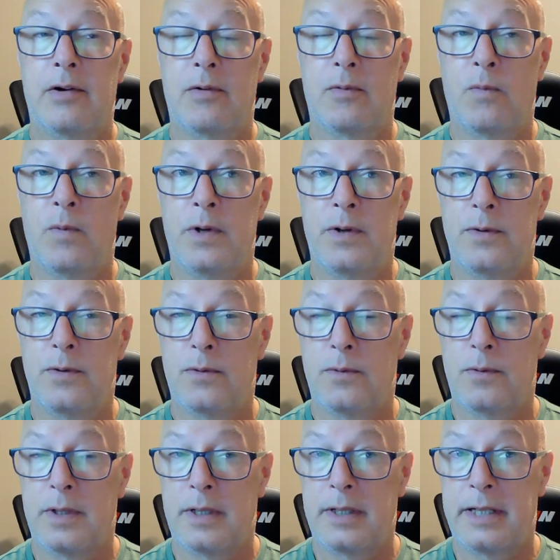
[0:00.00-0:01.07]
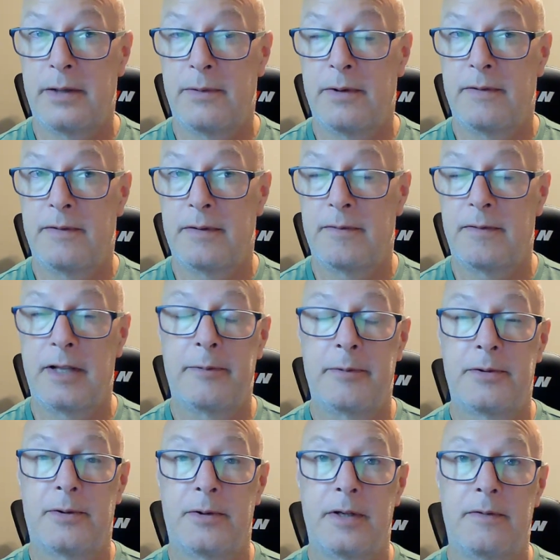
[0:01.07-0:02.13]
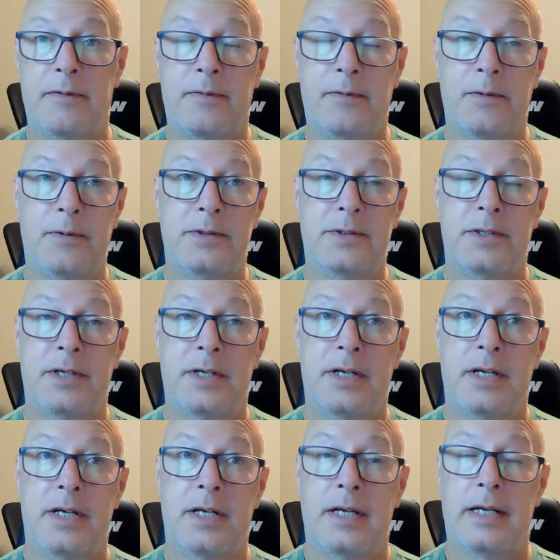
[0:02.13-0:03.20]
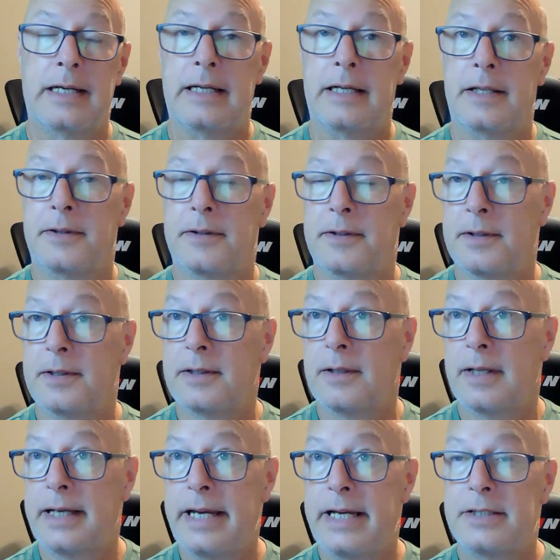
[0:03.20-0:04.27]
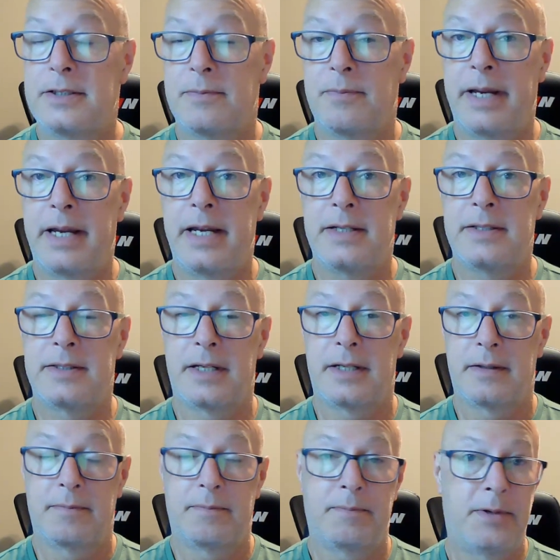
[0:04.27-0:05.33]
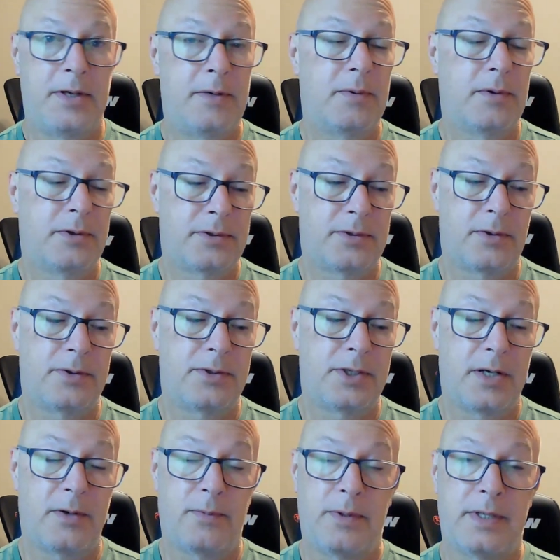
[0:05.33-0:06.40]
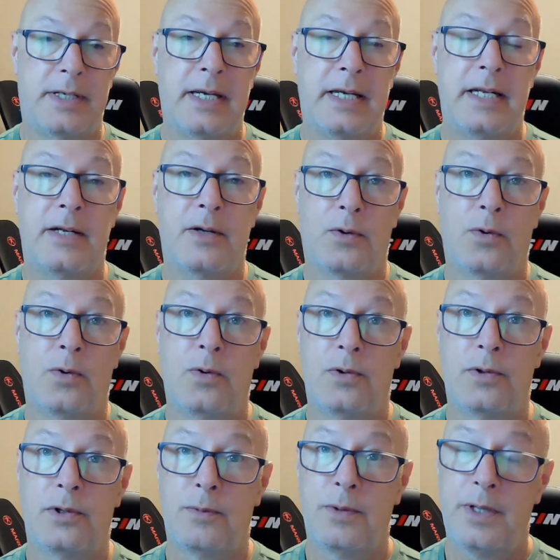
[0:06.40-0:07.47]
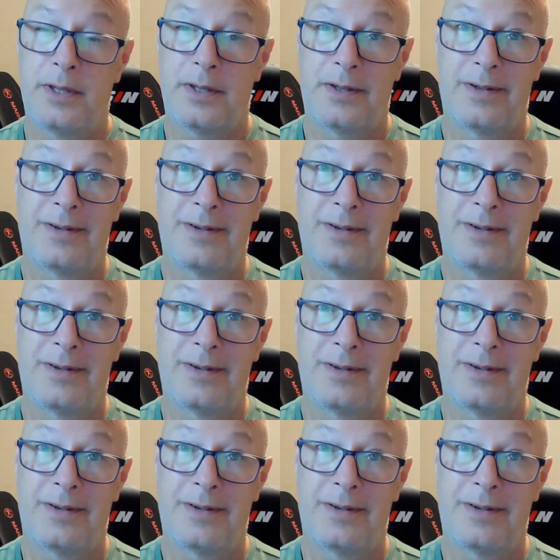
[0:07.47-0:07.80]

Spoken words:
When you get rid of the inflammatory foods, the little aches and pains that people associate with getting older with